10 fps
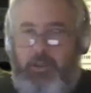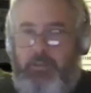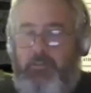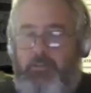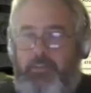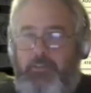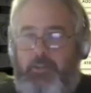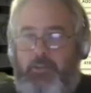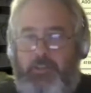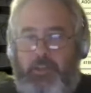I think
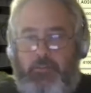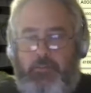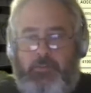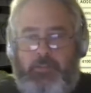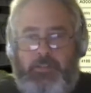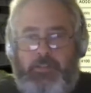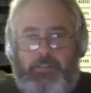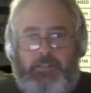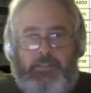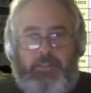10
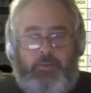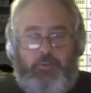or